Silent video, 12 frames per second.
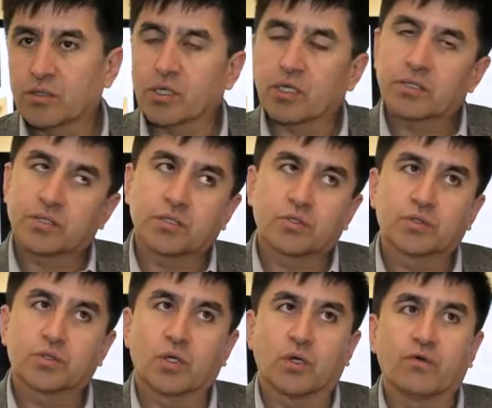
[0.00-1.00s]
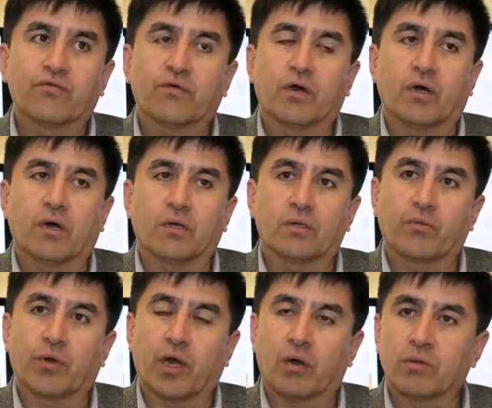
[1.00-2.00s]
It tries to solve the
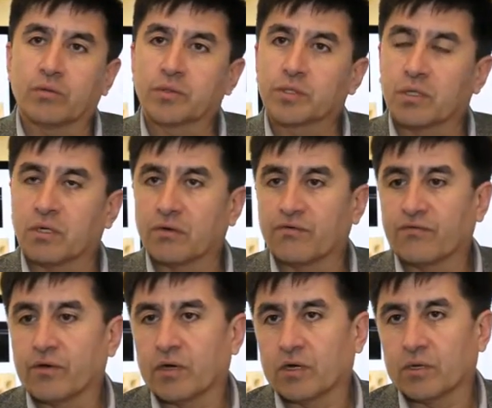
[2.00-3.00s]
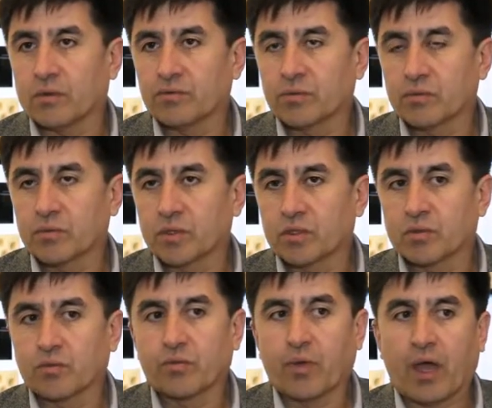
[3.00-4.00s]
problems of
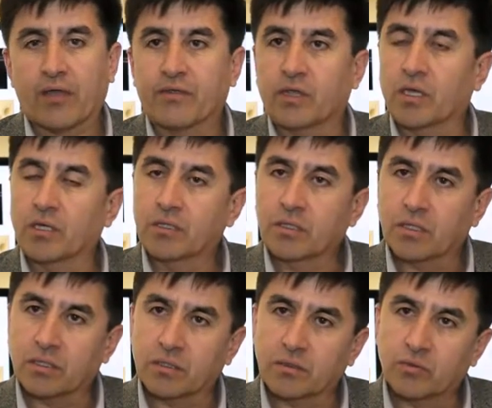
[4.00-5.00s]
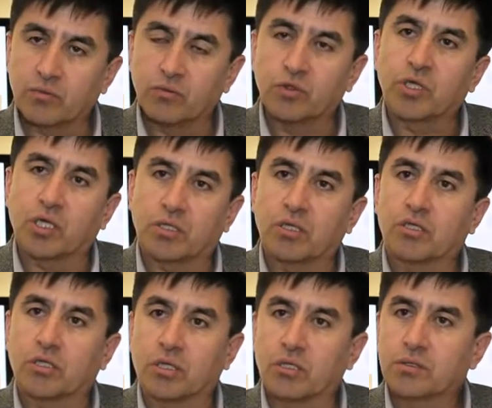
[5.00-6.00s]
passing
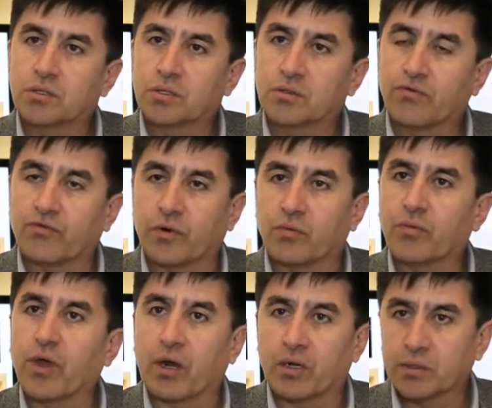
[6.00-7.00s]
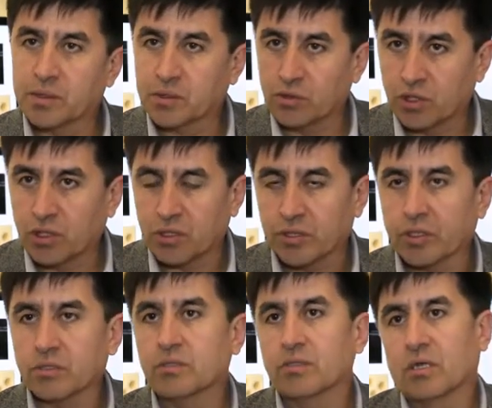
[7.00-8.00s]
mutated genes from parents to
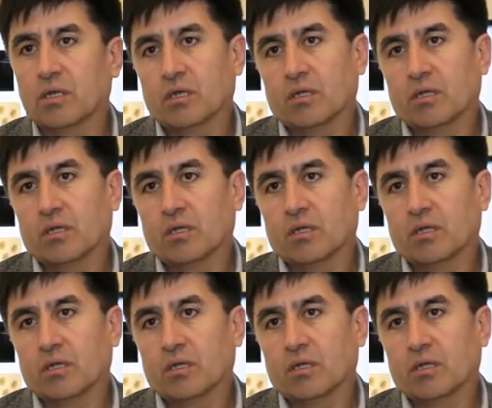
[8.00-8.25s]
children.